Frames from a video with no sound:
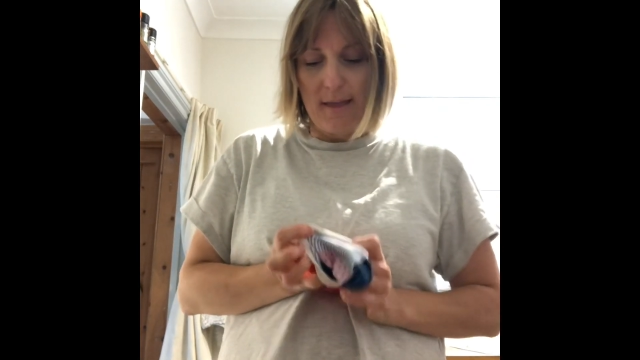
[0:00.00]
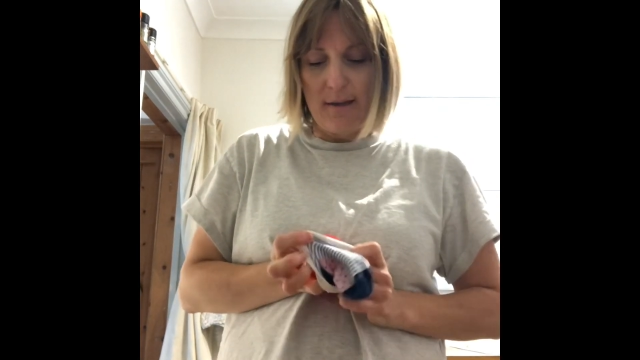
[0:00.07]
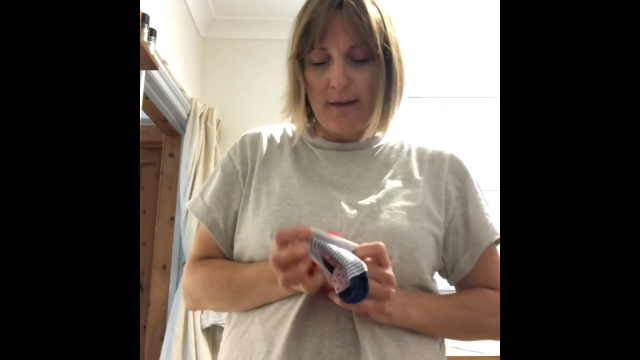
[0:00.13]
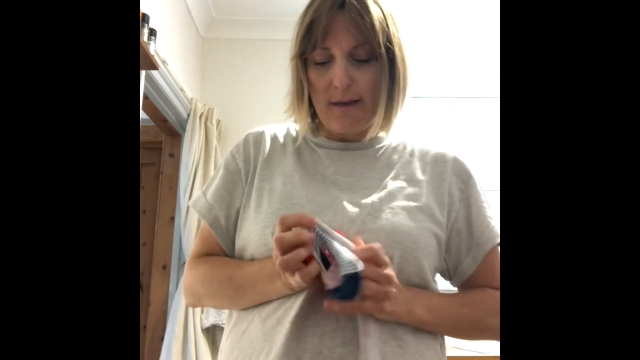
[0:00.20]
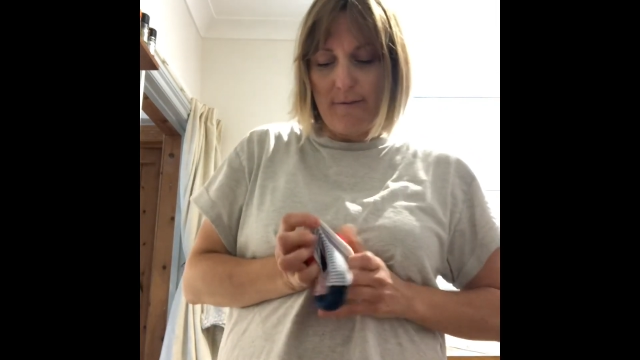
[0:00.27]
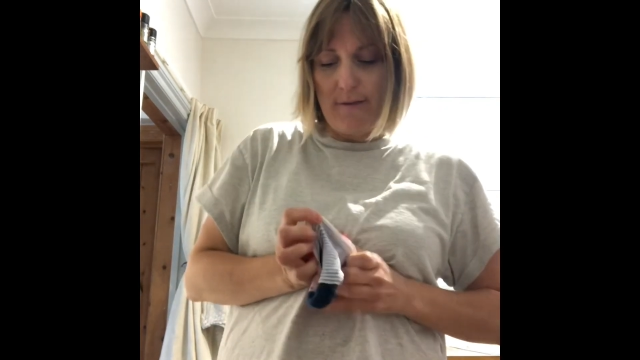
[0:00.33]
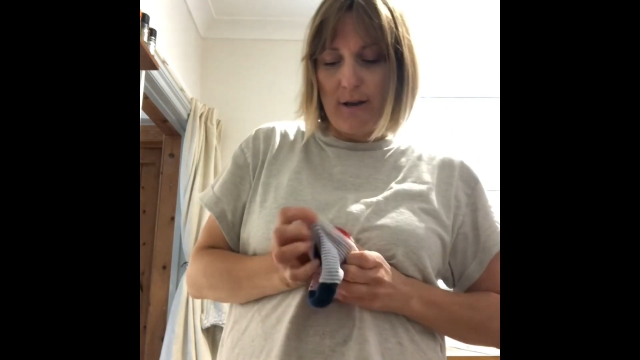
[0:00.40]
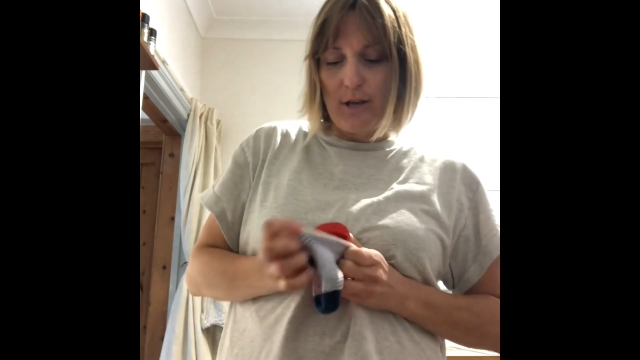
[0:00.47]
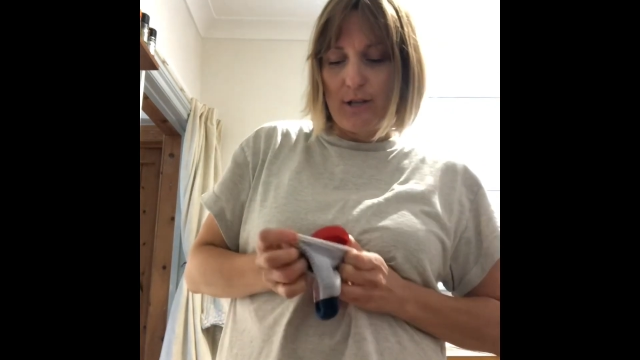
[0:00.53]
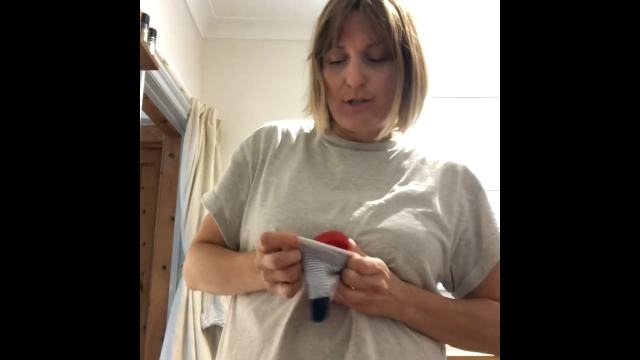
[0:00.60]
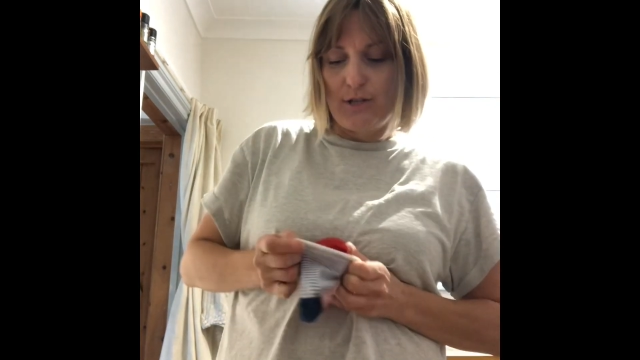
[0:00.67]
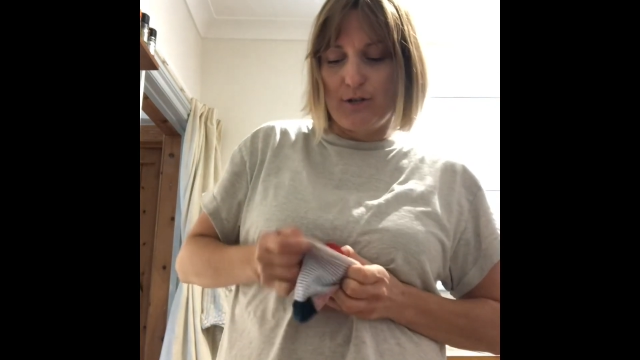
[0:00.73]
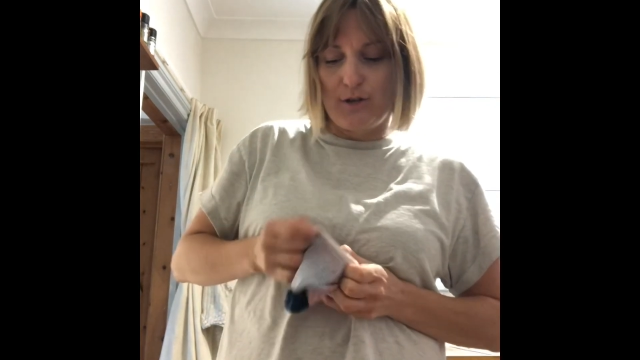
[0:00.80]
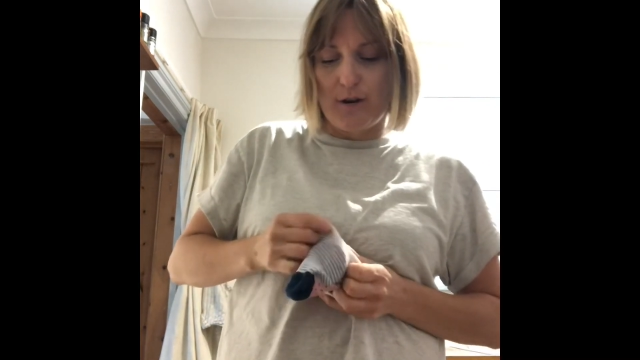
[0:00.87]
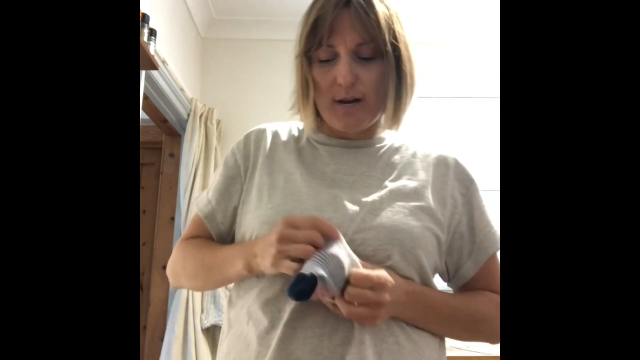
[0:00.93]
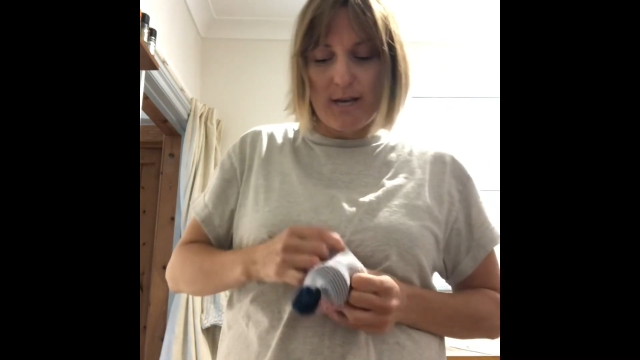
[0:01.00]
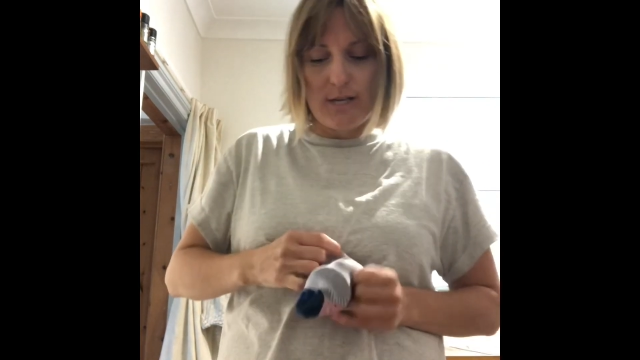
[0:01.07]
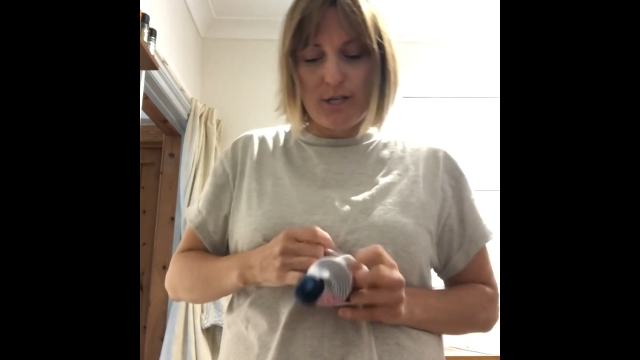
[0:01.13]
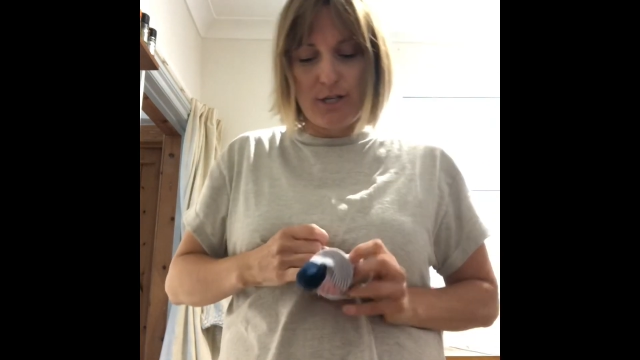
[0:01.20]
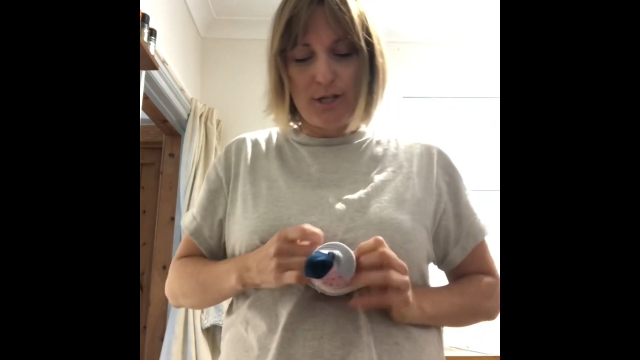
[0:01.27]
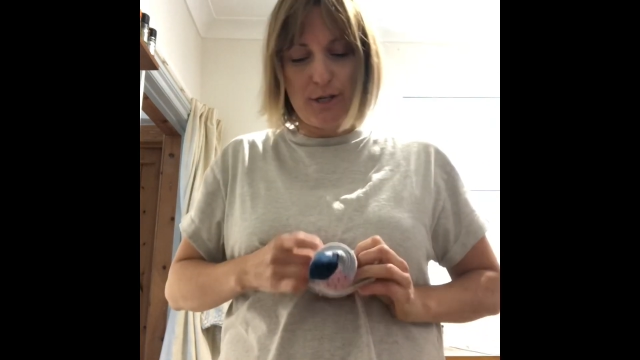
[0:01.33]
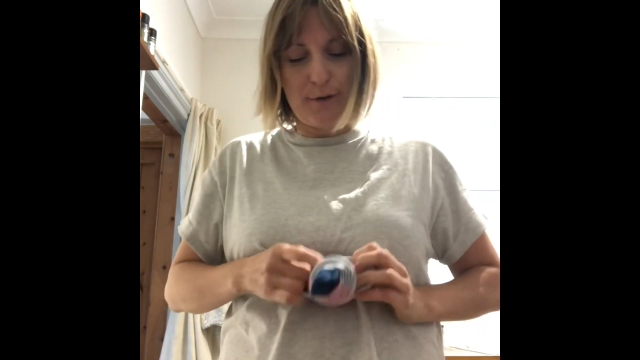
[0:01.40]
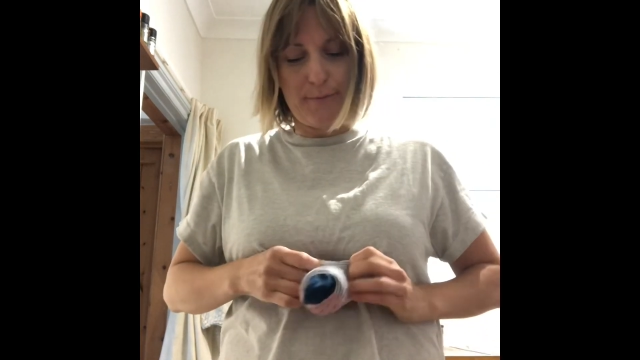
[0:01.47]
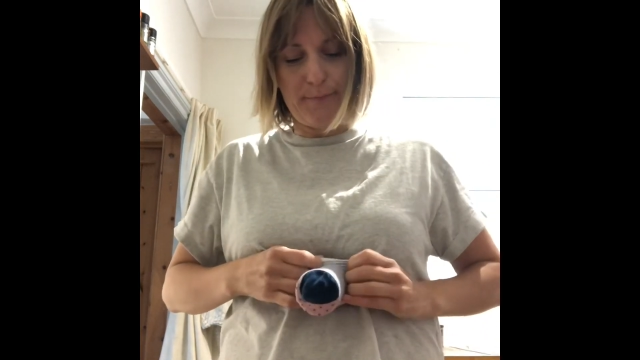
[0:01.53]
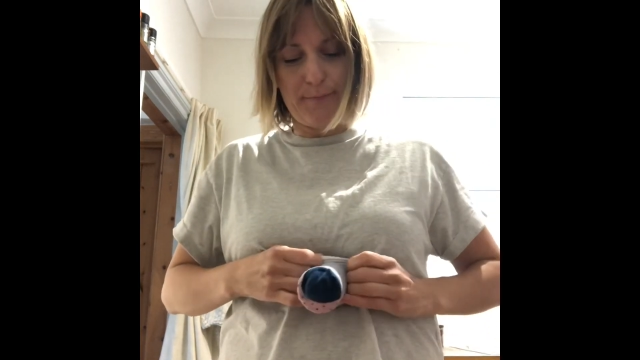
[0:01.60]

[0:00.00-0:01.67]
Get a good stretch.